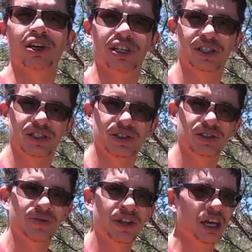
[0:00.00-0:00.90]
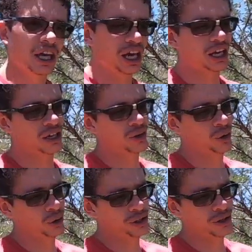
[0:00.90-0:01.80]
lizards and it
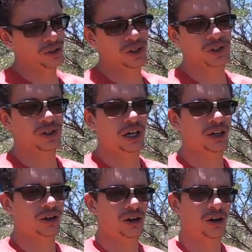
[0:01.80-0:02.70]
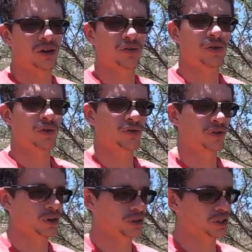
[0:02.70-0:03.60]
also consists out of
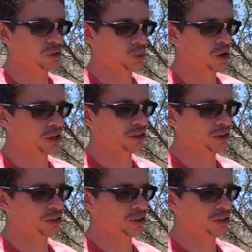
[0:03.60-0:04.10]
frogs as well.